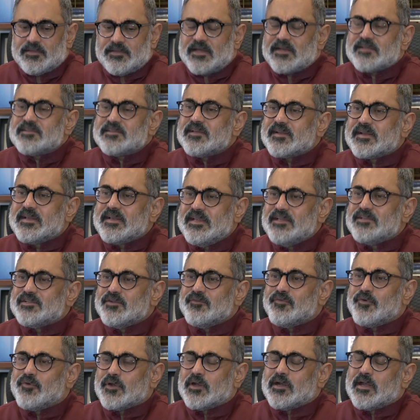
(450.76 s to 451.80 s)
Look, there is a
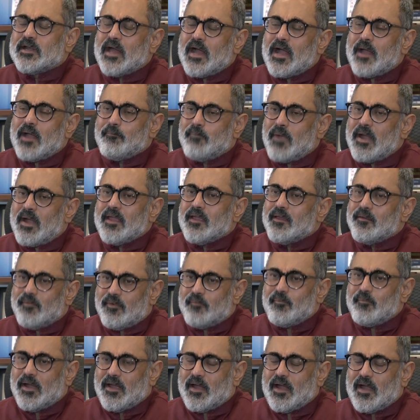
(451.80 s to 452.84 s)
reason for it.
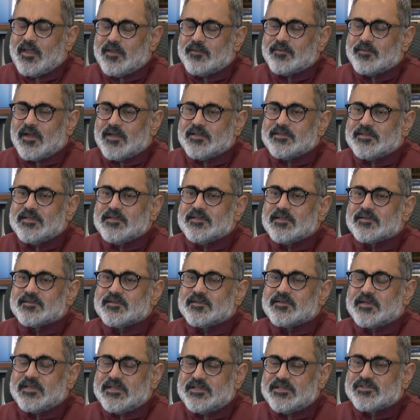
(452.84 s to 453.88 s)
I think there is
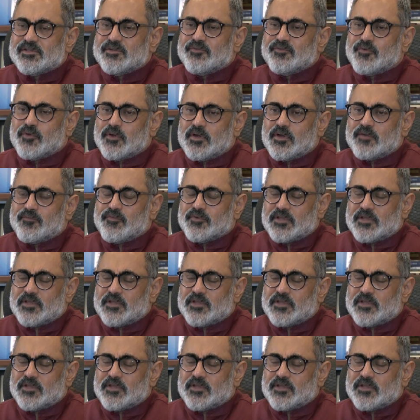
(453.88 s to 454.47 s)
a reason for it.